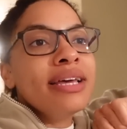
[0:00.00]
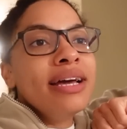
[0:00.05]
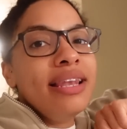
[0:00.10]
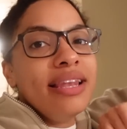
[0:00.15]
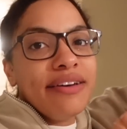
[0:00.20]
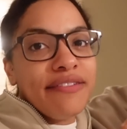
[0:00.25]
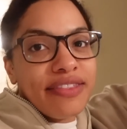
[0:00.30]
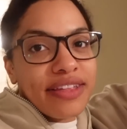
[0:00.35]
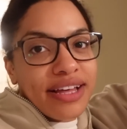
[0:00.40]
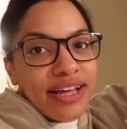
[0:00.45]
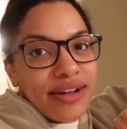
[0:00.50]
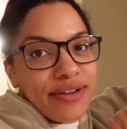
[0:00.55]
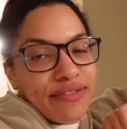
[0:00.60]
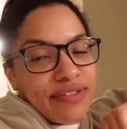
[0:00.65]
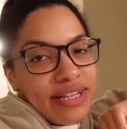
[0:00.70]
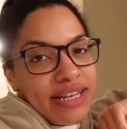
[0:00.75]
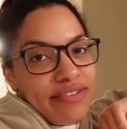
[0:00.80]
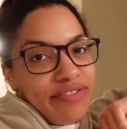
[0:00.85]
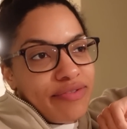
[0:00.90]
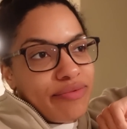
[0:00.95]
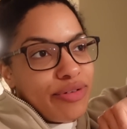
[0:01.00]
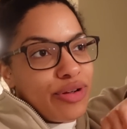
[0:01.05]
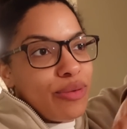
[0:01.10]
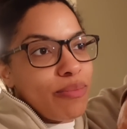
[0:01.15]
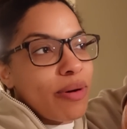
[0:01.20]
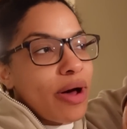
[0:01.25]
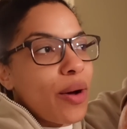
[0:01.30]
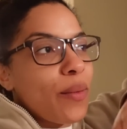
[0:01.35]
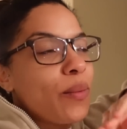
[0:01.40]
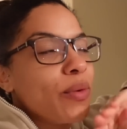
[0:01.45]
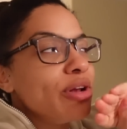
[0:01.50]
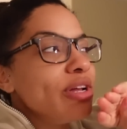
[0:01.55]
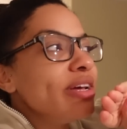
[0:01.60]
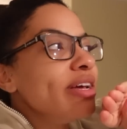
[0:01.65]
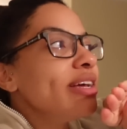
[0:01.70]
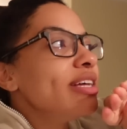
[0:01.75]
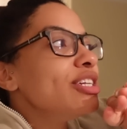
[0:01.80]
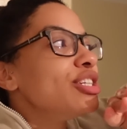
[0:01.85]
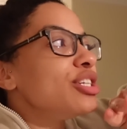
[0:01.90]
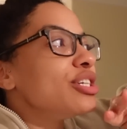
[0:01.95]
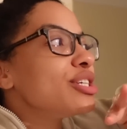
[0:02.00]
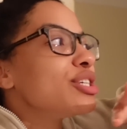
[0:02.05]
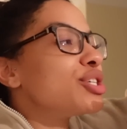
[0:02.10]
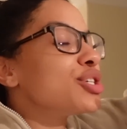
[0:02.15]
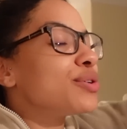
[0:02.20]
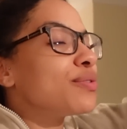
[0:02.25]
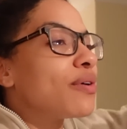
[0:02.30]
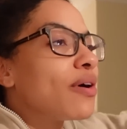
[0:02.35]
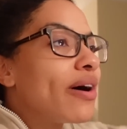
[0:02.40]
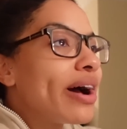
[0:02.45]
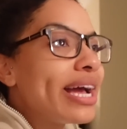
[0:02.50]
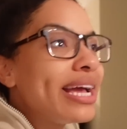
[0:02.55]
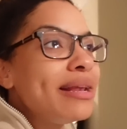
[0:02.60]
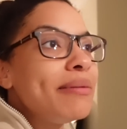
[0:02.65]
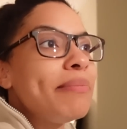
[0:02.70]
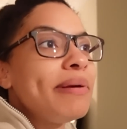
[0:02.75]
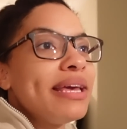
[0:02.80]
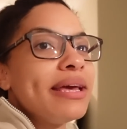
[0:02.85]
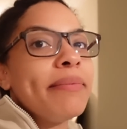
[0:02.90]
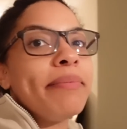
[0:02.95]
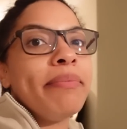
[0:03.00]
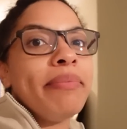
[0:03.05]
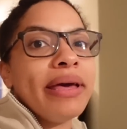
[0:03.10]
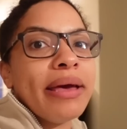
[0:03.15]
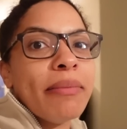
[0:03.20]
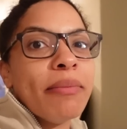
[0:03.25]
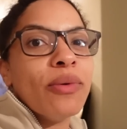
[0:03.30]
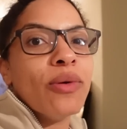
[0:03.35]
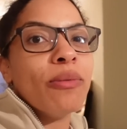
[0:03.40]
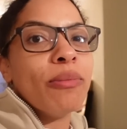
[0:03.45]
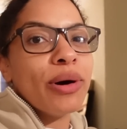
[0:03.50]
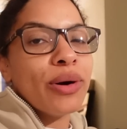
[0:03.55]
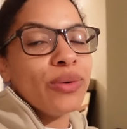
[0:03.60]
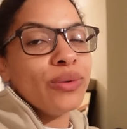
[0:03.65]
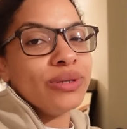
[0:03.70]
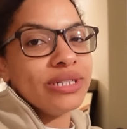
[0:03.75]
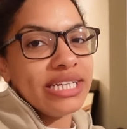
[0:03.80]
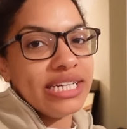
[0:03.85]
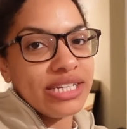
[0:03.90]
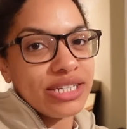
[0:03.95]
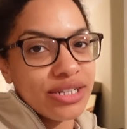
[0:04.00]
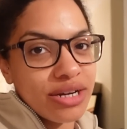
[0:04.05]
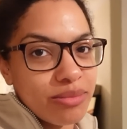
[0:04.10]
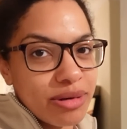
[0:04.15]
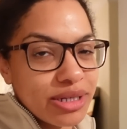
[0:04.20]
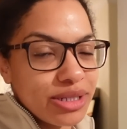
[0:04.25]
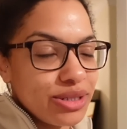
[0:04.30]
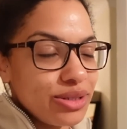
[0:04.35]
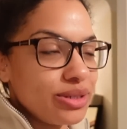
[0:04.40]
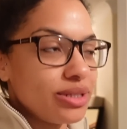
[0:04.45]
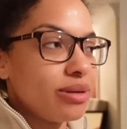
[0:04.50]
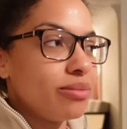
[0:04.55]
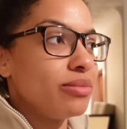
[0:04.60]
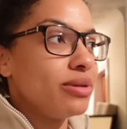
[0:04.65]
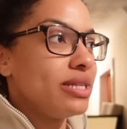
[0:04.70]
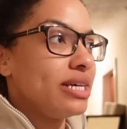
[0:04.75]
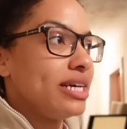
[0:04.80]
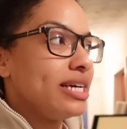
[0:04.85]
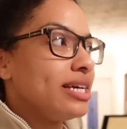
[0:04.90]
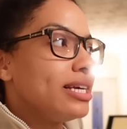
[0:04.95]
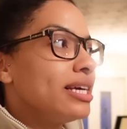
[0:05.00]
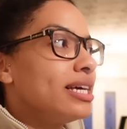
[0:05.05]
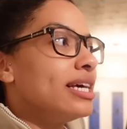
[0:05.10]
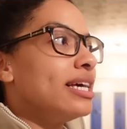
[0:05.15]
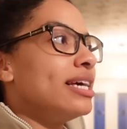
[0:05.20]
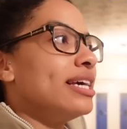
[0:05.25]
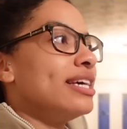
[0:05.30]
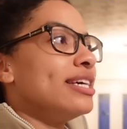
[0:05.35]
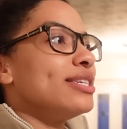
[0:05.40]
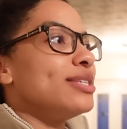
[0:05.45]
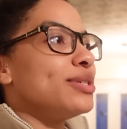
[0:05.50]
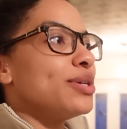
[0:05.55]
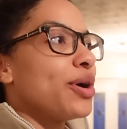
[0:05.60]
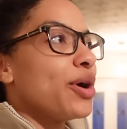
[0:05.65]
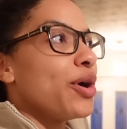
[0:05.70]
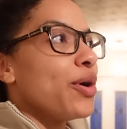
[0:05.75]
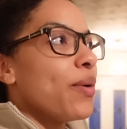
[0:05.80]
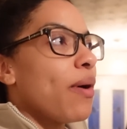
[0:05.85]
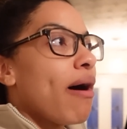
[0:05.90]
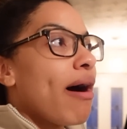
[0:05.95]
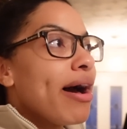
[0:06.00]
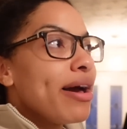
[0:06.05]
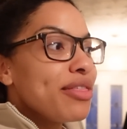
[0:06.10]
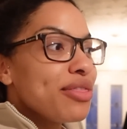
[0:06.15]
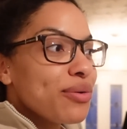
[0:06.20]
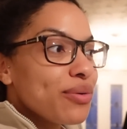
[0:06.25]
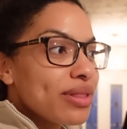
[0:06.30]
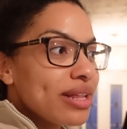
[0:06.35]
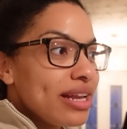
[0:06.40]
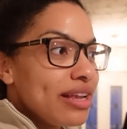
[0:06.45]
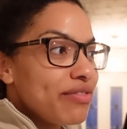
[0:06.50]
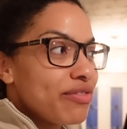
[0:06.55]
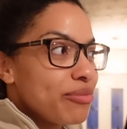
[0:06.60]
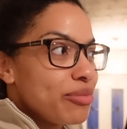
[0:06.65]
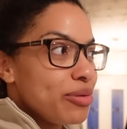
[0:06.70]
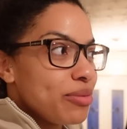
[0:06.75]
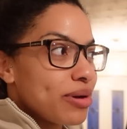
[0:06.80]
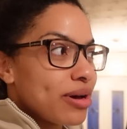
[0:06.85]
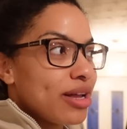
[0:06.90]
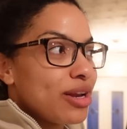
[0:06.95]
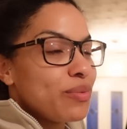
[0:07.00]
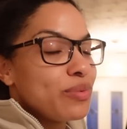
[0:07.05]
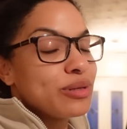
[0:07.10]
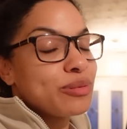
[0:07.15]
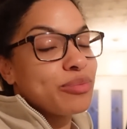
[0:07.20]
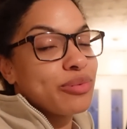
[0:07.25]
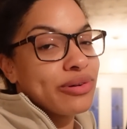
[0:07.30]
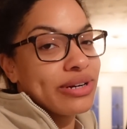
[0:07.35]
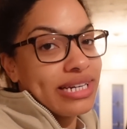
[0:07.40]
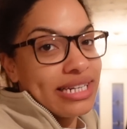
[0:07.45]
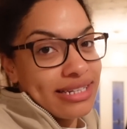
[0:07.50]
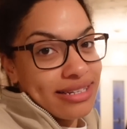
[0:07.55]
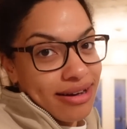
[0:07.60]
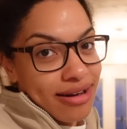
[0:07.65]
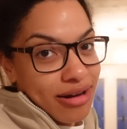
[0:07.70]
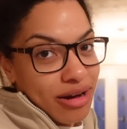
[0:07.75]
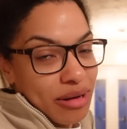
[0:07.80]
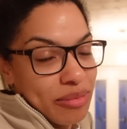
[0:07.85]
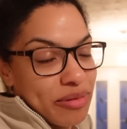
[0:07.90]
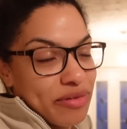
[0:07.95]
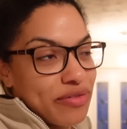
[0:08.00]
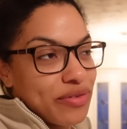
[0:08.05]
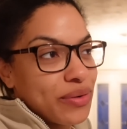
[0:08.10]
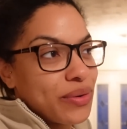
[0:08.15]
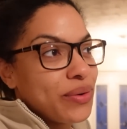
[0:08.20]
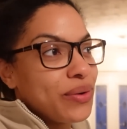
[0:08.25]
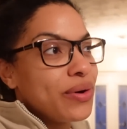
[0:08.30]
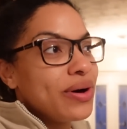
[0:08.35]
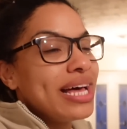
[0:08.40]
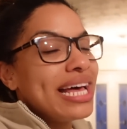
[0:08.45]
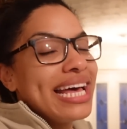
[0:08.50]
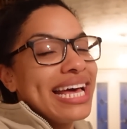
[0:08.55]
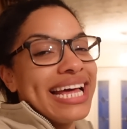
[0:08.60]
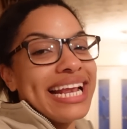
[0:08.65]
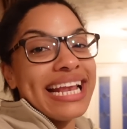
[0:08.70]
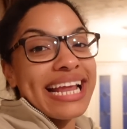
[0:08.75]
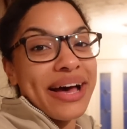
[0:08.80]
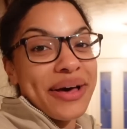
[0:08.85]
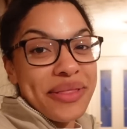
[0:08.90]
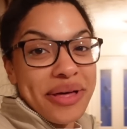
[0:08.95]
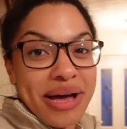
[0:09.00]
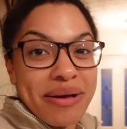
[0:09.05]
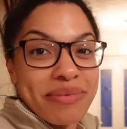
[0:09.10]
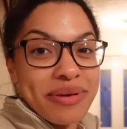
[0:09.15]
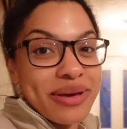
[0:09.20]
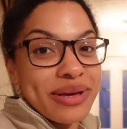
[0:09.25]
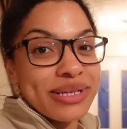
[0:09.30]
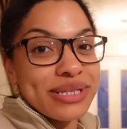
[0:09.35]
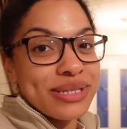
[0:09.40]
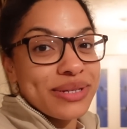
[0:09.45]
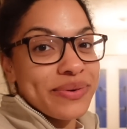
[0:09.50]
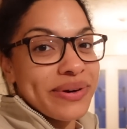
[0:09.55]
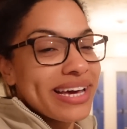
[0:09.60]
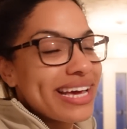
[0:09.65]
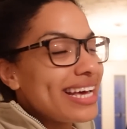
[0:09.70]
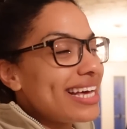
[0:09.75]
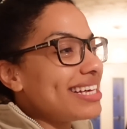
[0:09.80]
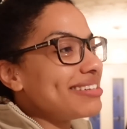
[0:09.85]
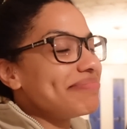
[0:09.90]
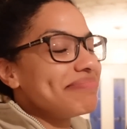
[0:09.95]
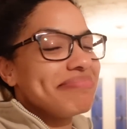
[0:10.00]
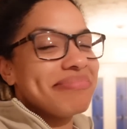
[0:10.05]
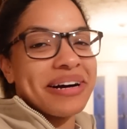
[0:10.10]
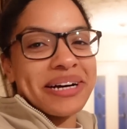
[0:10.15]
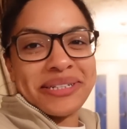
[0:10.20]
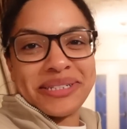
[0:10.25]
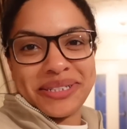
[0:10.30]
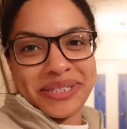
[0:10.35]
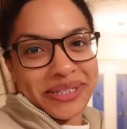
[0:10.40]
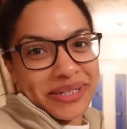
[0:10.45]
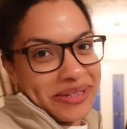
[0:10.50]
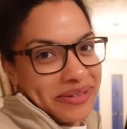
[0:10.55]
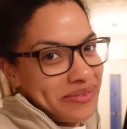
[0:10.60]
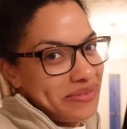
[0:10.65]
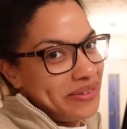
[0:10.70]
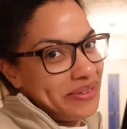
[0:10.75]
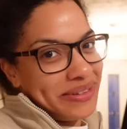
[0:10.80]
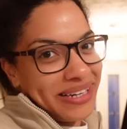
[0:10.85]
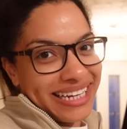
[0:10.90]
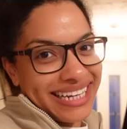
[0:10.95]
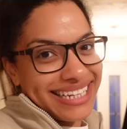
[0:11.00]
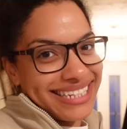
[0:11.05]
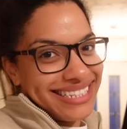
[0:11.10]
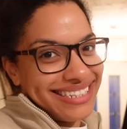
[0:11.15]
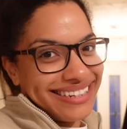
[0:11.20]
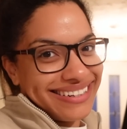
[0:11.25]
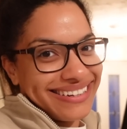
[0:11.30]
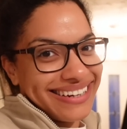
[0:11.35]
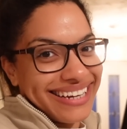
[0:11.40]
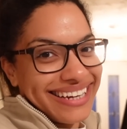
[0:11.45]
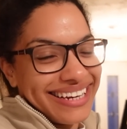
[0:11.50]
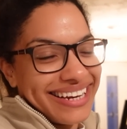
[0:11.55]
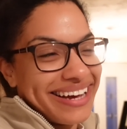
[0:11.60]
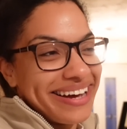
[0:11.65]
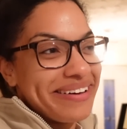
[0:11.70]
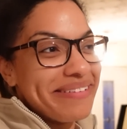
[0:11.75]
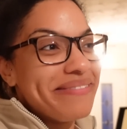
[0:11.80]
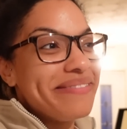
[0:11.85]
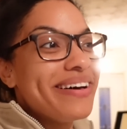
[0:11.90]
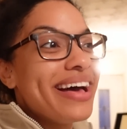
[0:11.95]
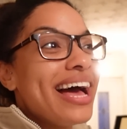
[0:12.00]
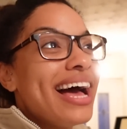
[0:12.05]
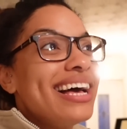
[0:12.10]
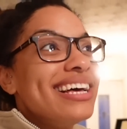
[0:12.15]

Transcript: I love the color of the living room, but I wanna just try and be a bit more bold each time I do something. So I thought the living room color was pretty dark before. Now that I'm used to it, I don't feel like it's dark enough.